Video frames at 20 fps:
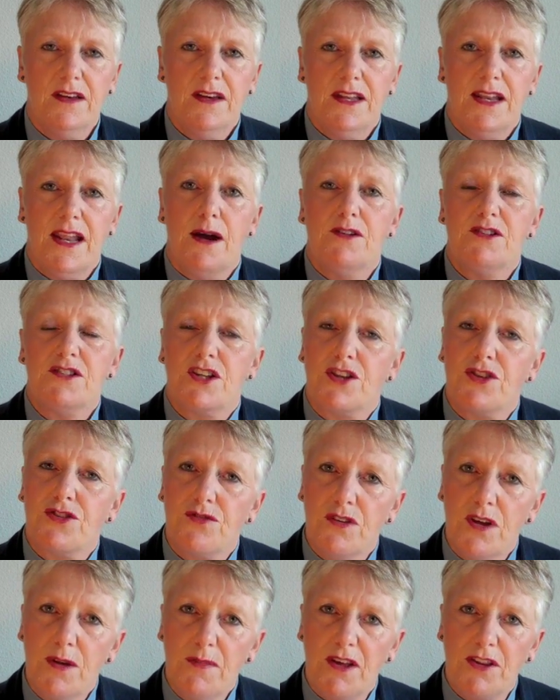Now, it's a
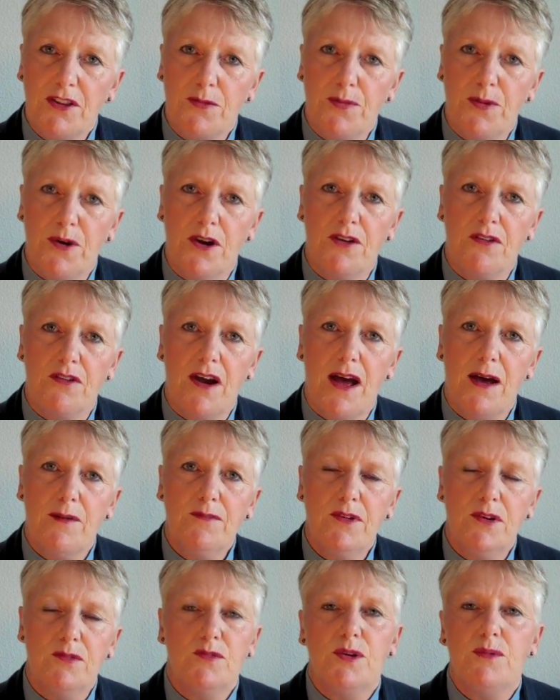3-month program
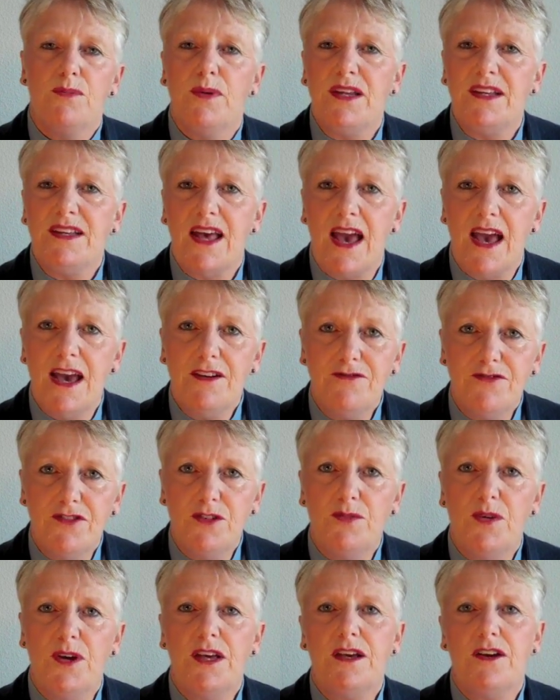and we meet every
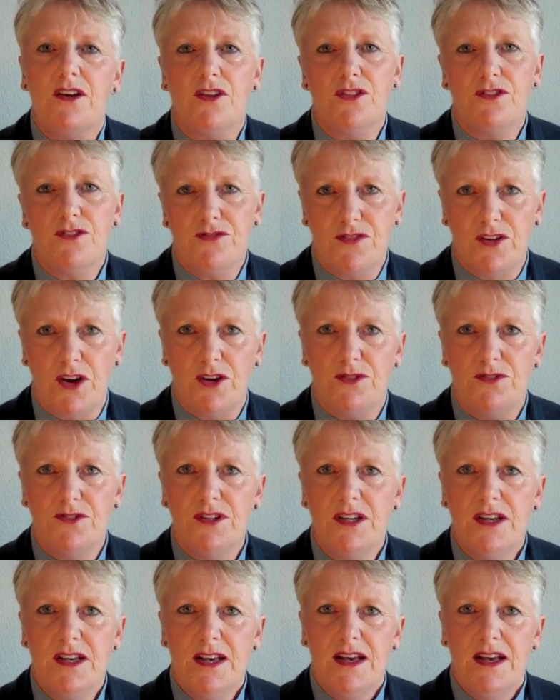week on the phone